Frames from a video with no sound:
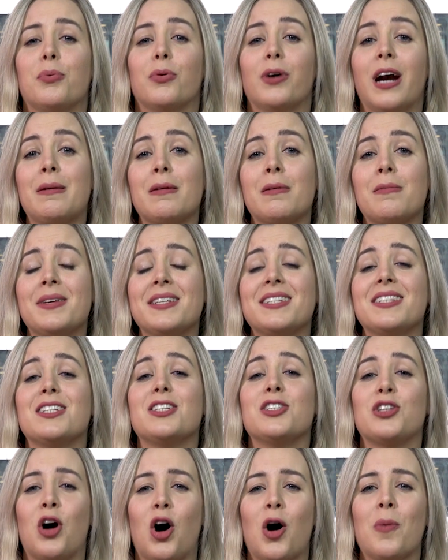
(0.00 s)
Premium is the
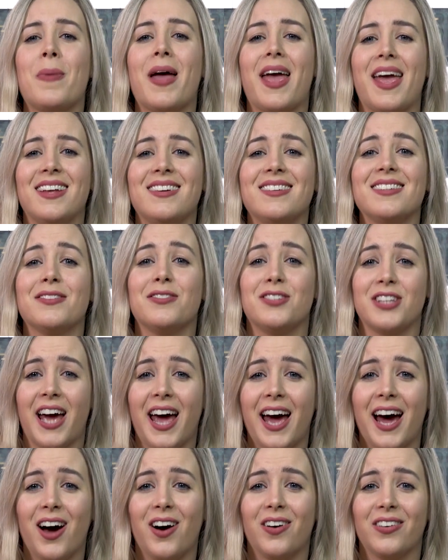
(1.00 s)
top end of
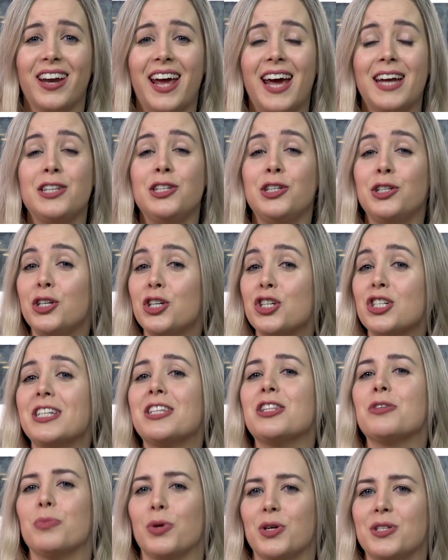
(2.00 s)
town and
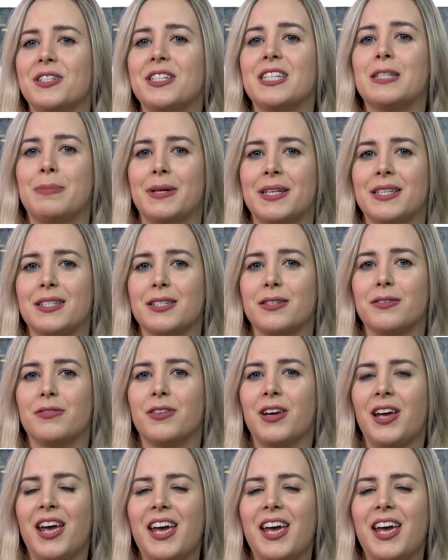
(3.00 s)
usually the most expensive.